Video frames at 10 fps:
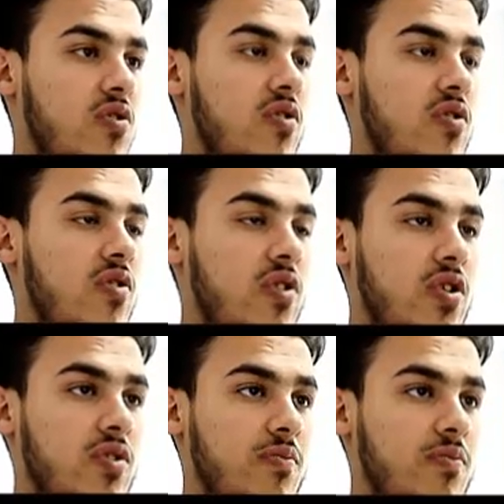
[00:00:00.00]
So
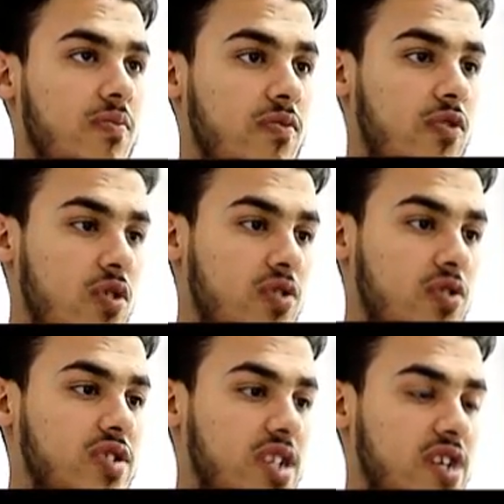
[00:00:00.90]
the
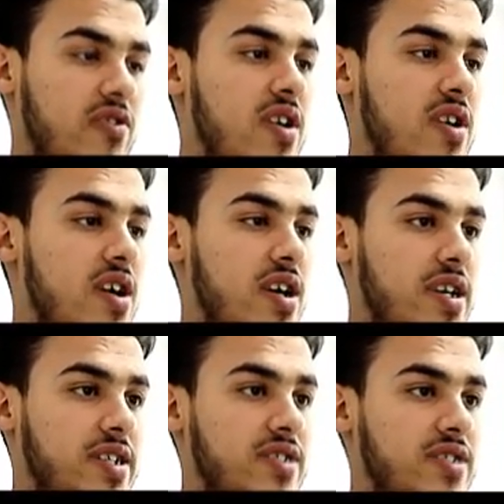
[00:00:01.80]
nurse here
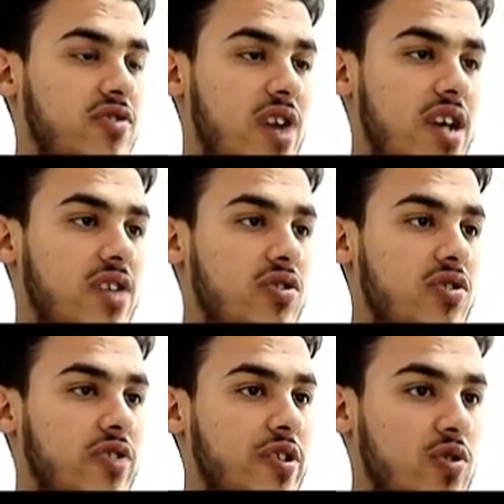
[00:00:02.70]
is
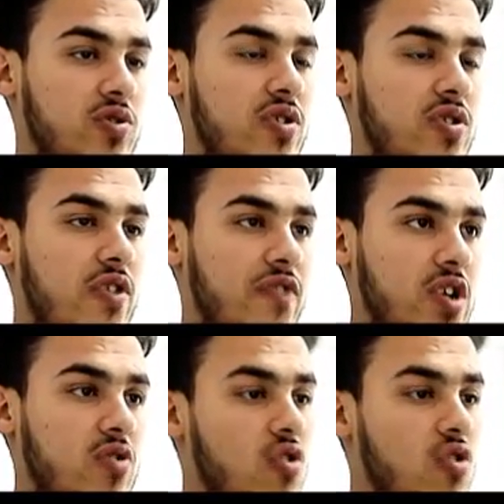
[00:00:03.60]
trying to reduce
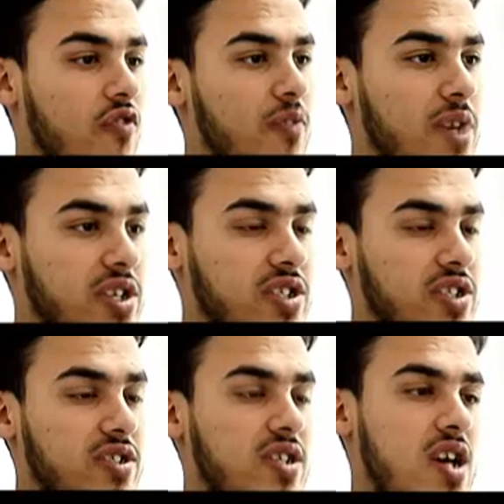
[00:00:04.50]
the fear of the
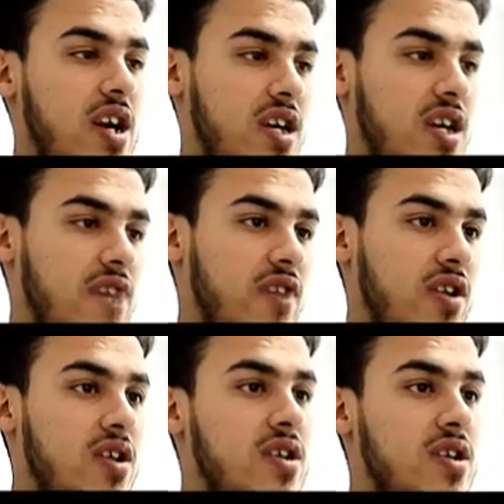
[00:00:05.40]
patient and
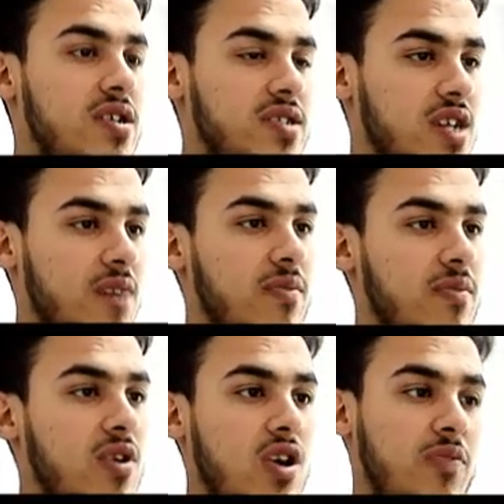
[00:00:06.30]
giving
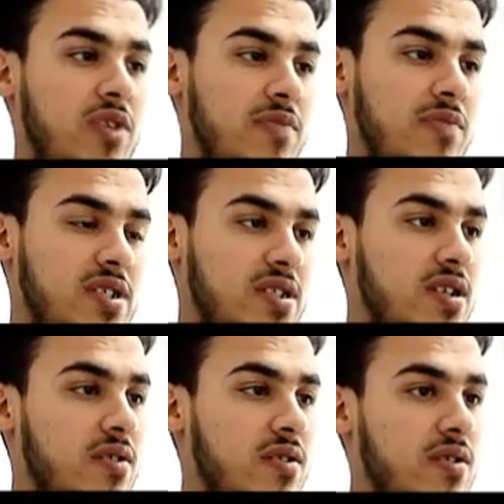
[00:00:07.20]
some
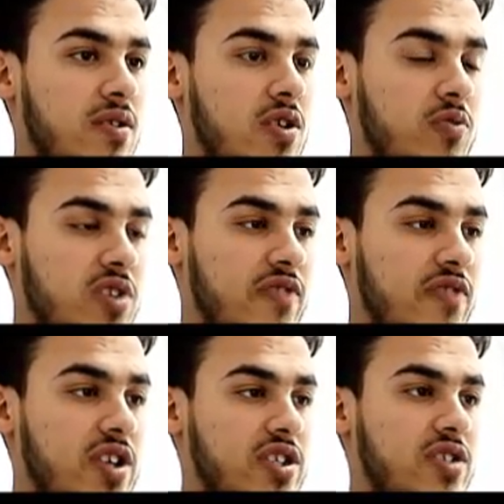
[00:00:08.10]
optimistic
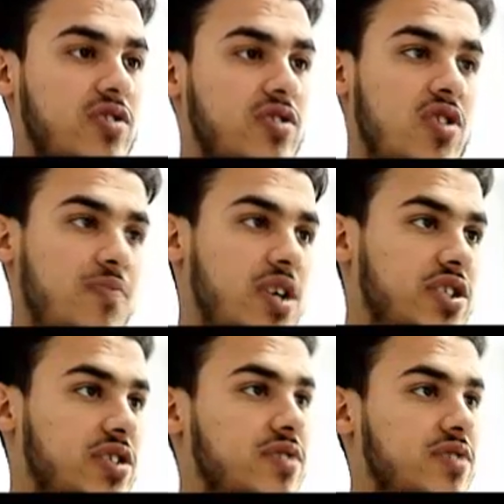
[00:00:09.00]
observation to
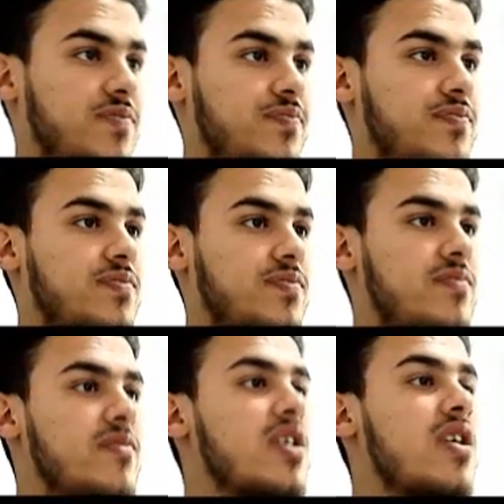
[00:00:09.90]
the patient.
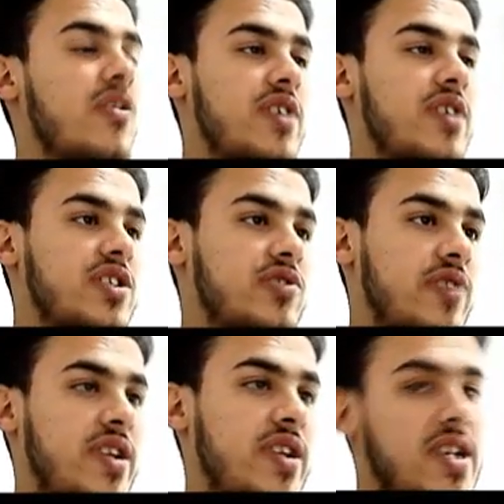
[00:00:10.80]

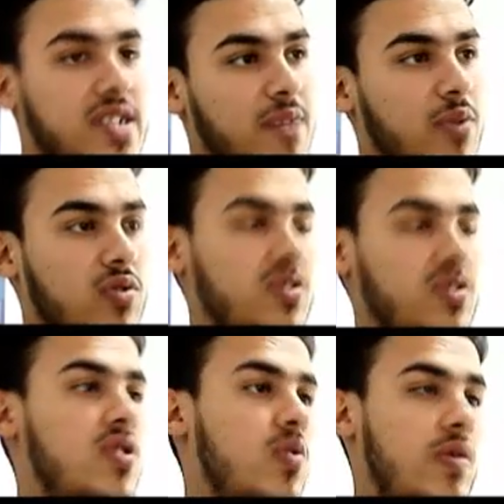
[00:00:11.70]
Reassuring
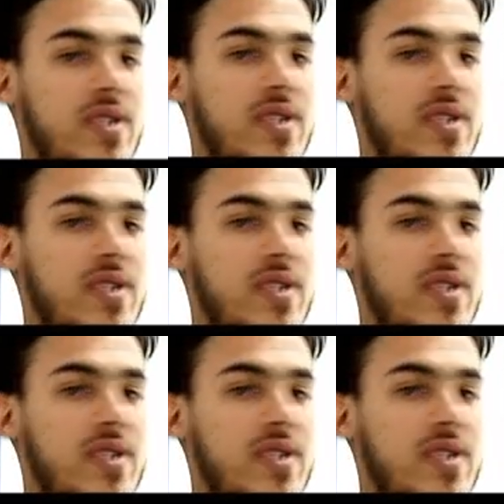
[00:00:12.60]
example.